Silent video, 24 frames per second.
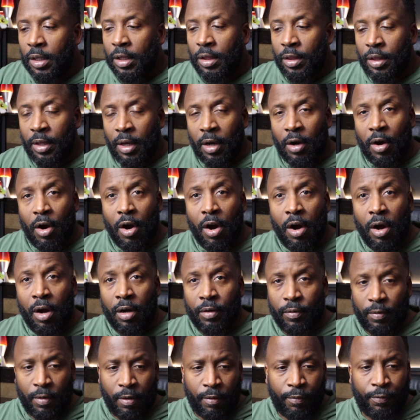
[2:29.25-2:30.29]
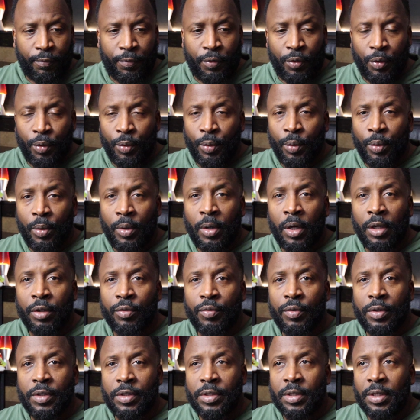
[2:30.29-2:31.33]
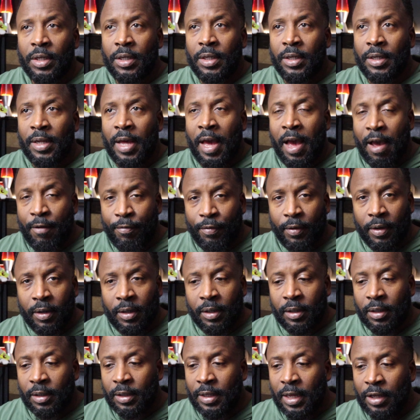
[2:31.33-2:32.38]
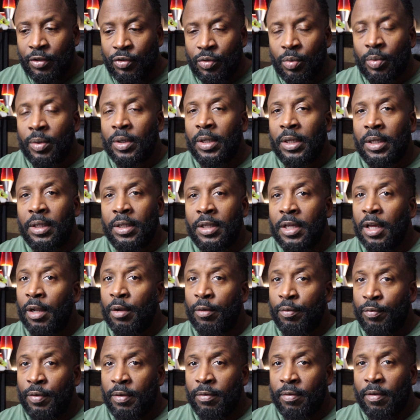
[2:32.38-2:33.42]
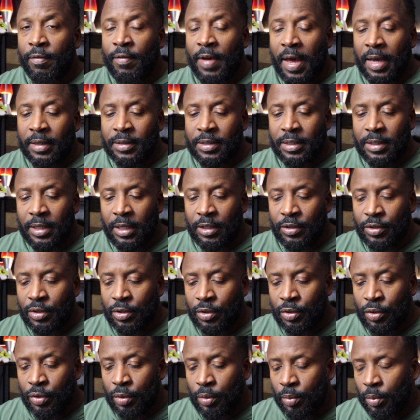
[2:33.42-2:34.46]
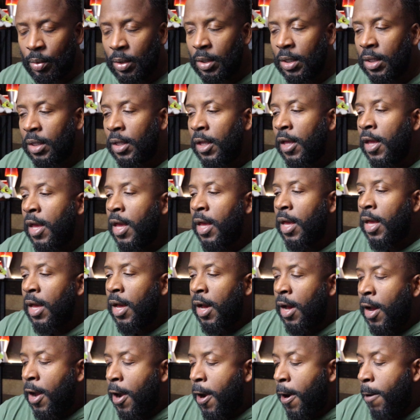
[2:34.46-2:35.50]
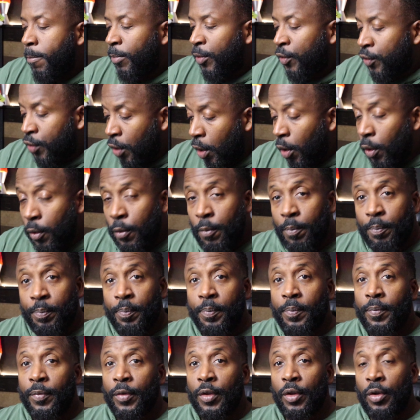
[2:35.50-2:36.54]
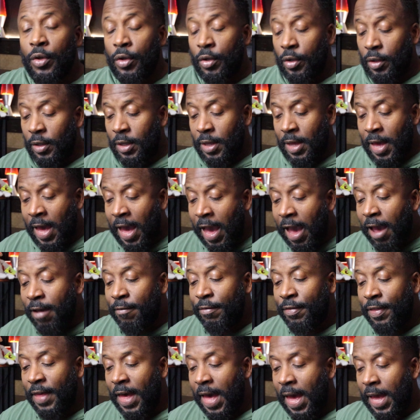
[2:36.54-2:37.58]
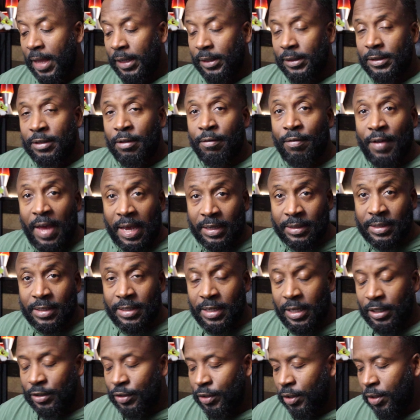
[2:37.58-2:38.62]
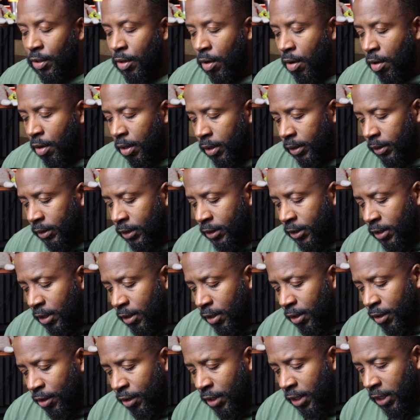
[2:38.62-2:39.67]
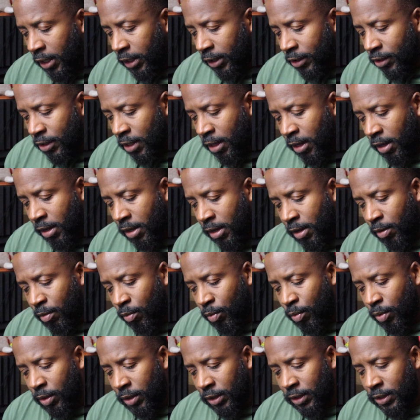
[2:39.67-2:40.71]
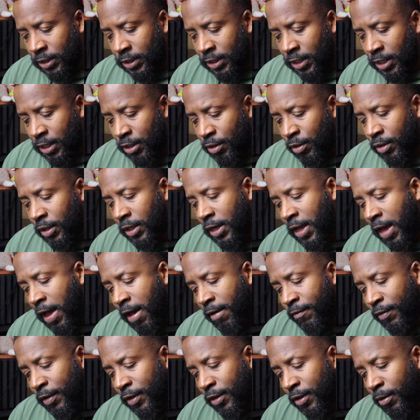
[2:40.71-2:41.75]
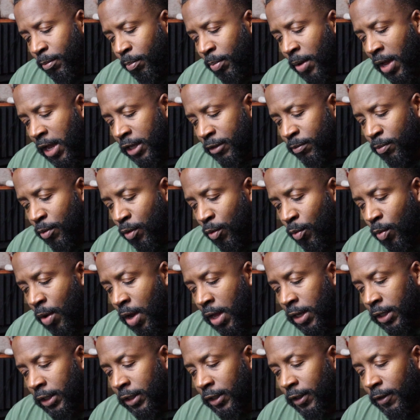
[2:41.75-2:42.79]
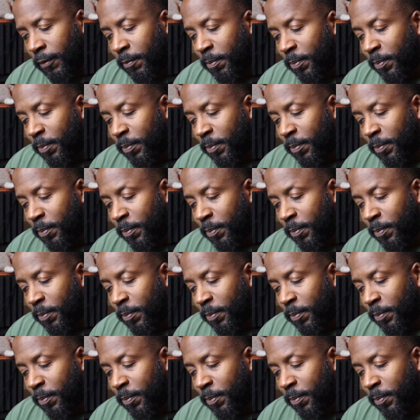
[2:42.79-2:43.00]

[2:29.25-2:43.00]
There are a few countries in Africa that you need yellow fever vaccination too. So have that, your vaccination card. The other things I want to say you could have in your passport wallet,